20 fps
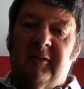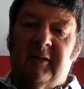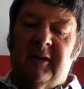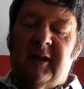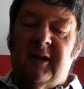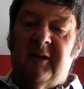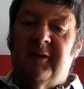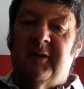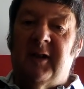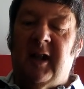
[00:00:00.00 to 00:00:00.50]

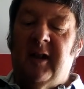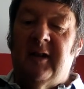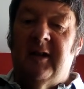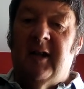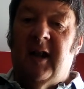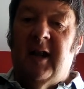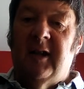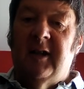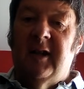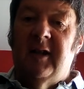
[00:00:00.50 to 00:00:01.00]
and
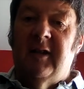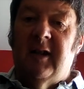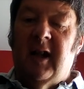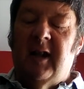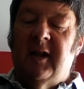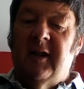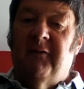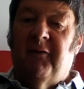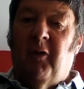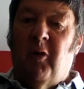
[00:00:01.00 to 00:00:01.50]

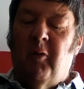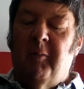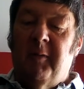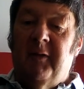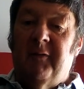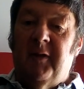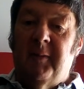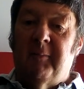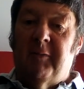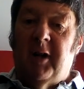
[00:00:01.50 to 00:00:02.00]
any form of
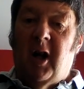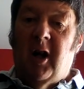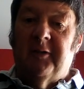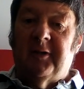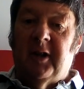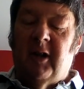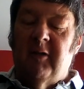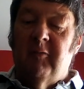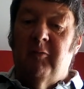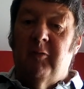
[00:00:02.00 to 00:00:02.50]

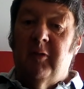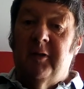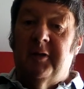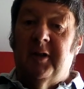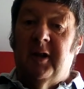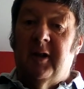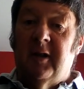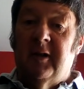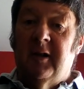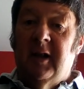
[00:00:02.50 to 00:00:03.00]
vibrato
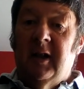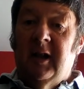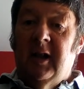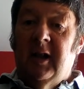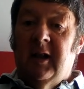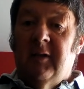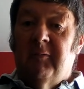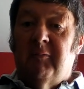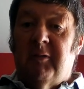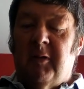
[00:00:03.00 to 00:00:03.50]
would
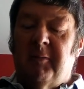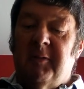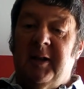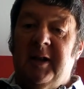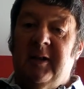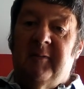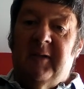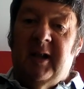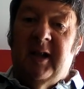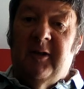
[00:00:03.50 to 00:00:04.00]

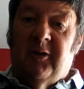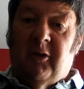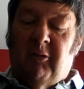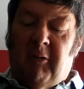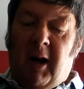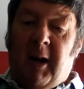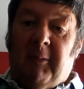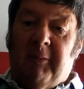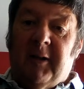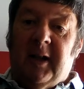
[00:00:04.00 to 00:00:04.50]
probably
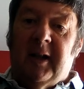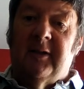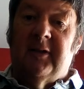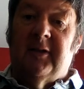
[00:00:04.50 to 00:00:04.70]
interrupt that.